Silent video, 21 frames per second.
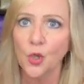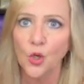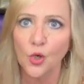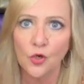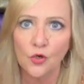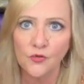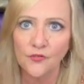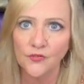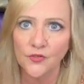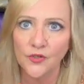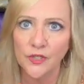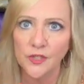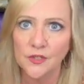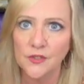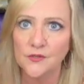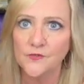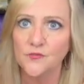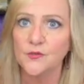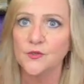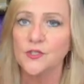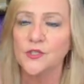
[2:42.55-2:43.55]

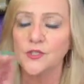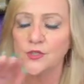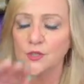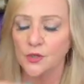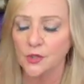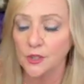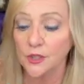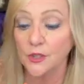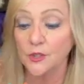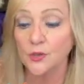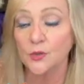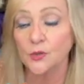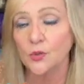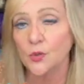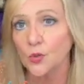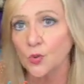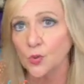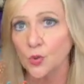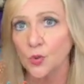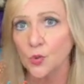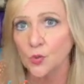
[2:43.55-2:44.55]
perfect for starting your
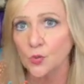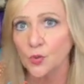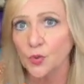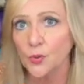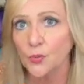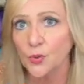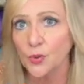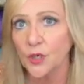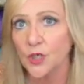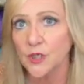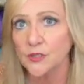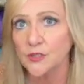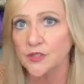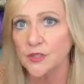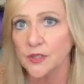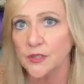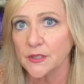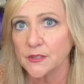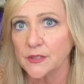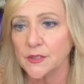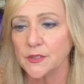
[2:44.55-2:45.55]
core wool
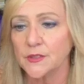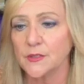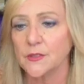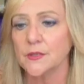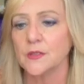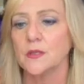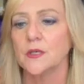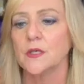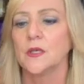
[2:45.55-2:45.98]
project here.